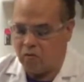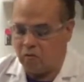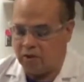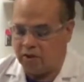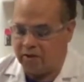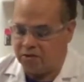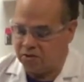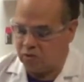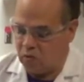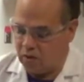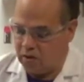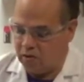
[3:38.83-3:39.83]

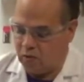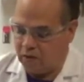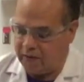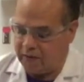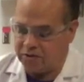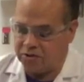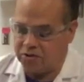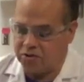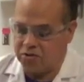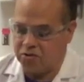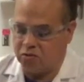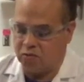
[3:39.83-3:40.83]
1001, 1002,